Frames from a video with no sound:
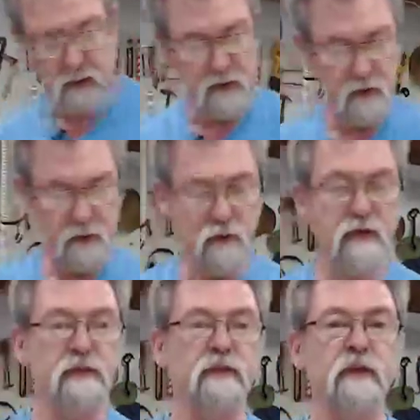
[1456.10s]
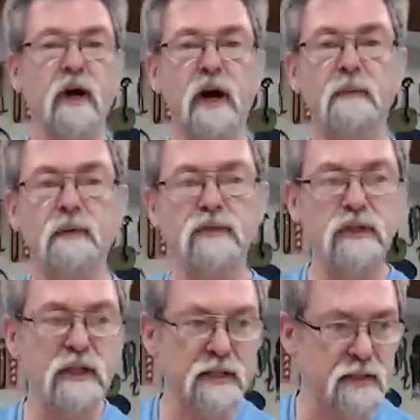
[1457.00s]
this. So these are the
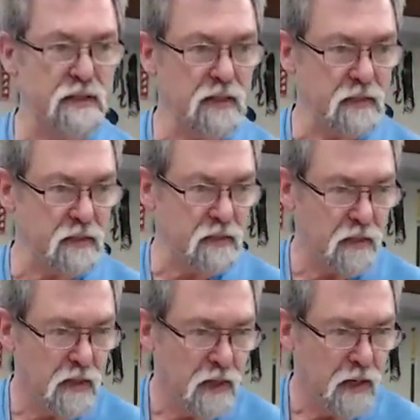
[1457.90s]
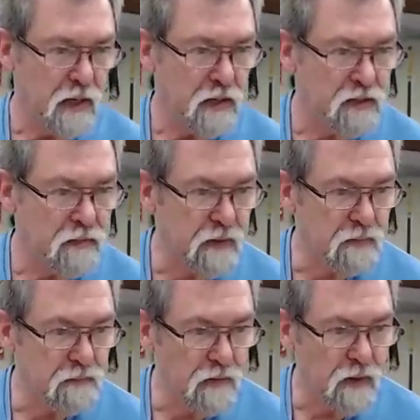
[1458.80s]
iMuffs G6. Let's see if I
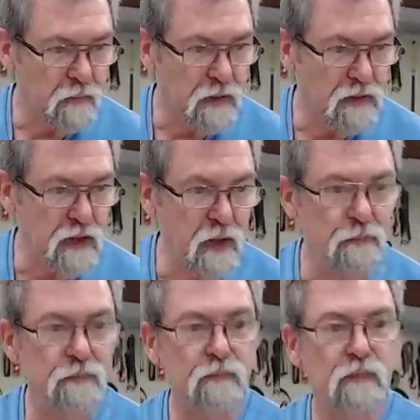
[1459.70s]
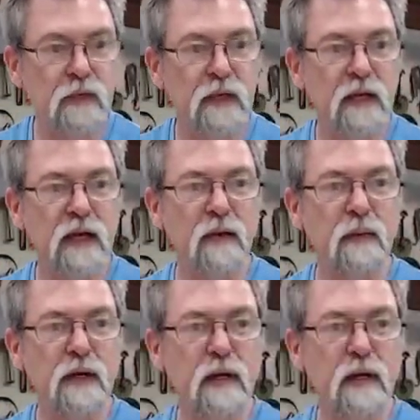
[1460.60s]
can find a picture. Here we